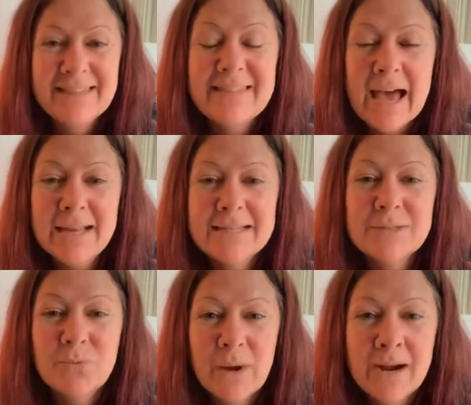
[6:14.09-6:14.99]
That
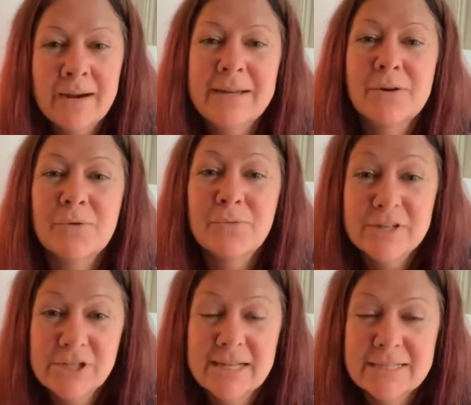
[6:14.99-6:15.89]
is where it
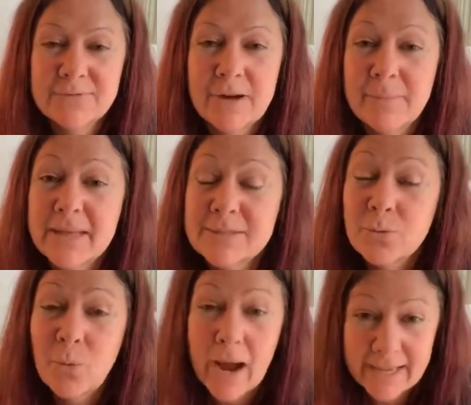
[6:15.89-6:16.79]
originates from. That's
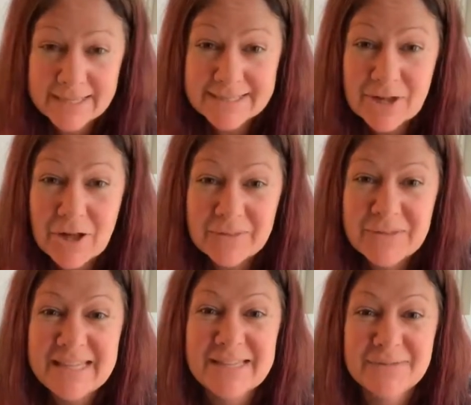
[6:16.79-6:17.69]
why it is
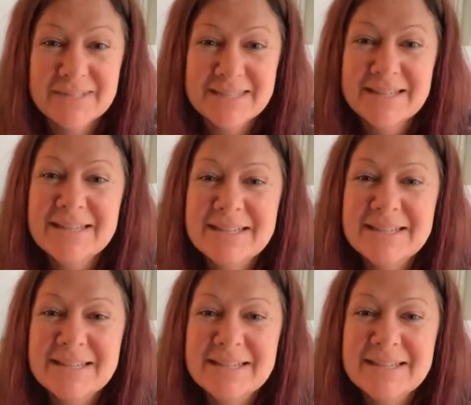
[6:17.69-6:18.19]
called Thieves.